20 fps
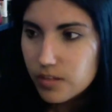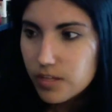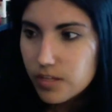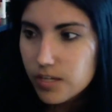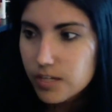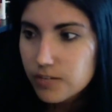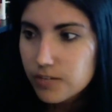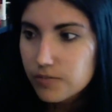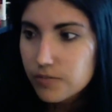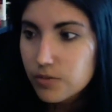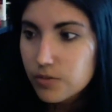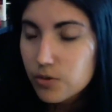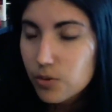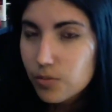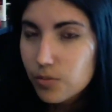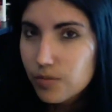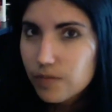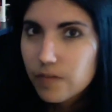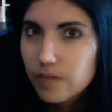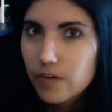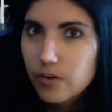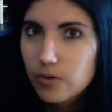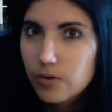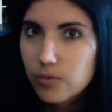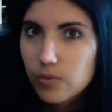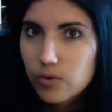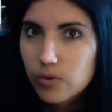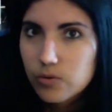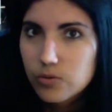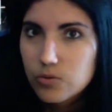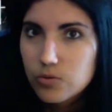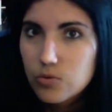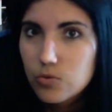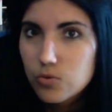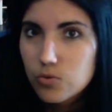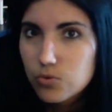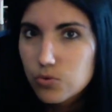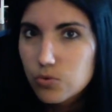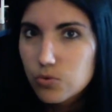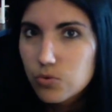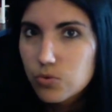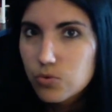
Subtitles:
And if you know me very well, you